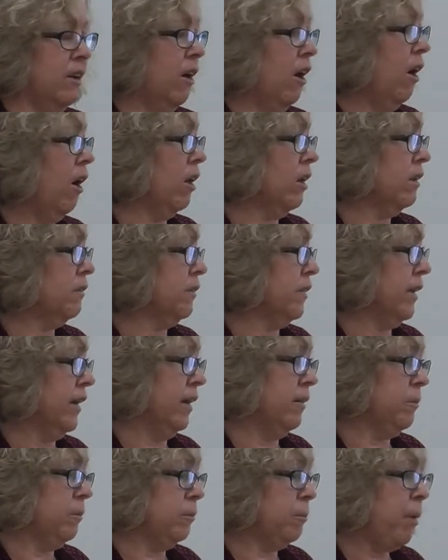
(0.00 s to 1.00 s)
all of
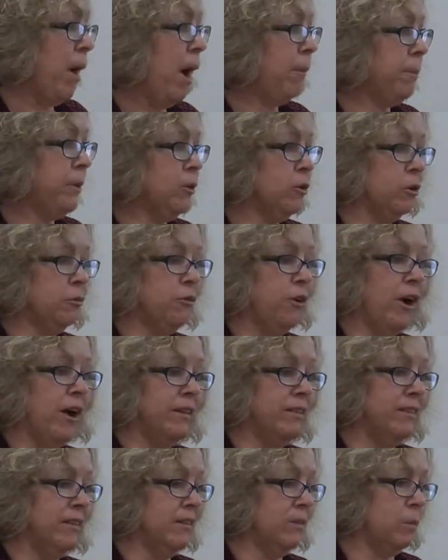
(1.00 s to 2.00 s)
the popular
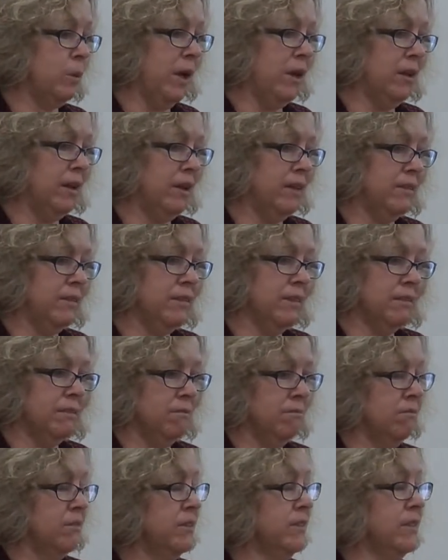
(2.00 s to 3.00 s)
fonts, as well as
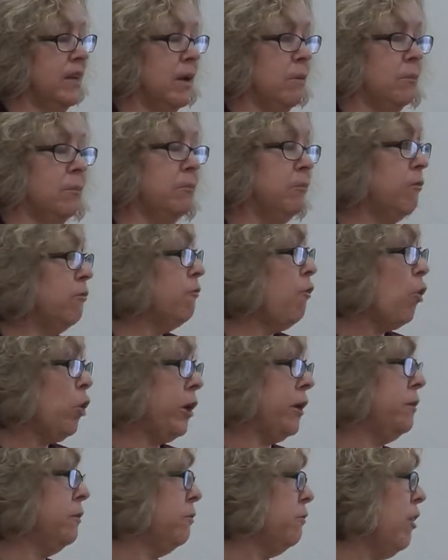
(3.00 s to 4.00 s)
some
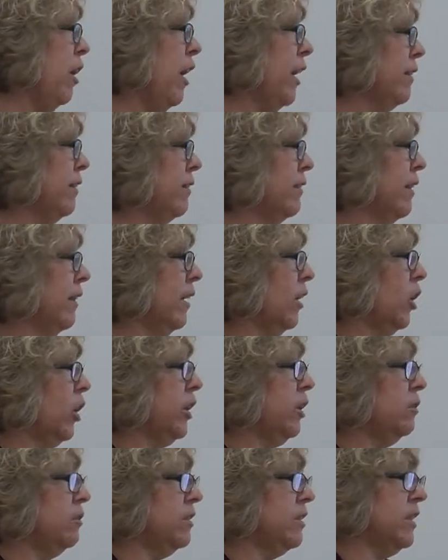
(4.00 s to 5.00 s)
foreign fonts that are
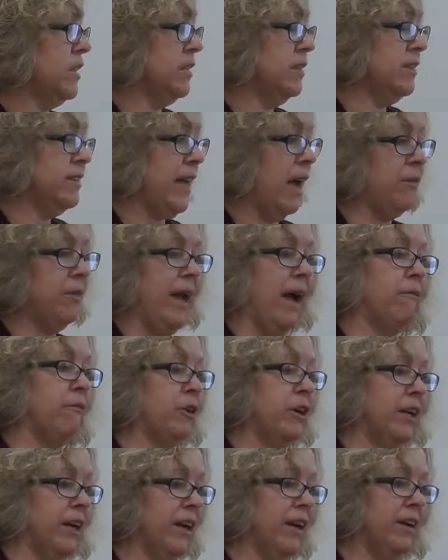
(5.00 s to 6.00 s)
used in South
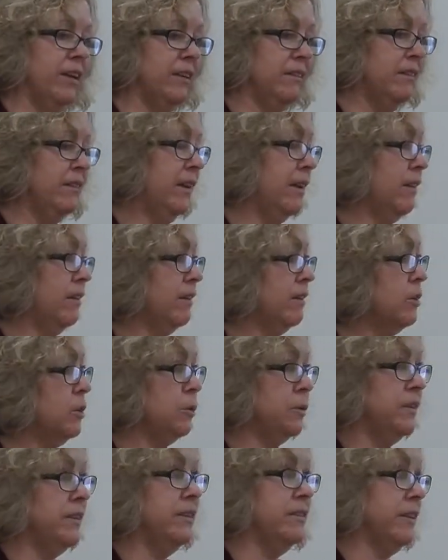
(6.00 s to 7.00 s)
Africa and
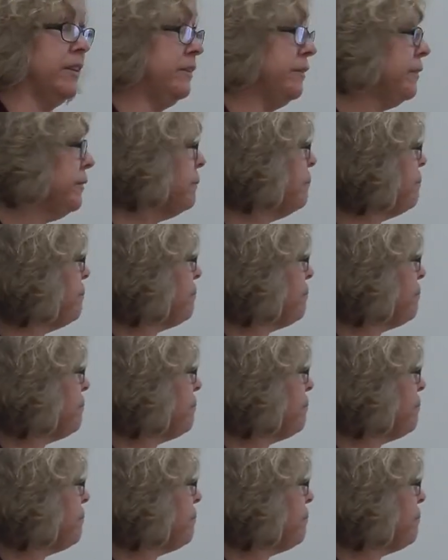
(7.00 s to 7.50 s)
New Zealand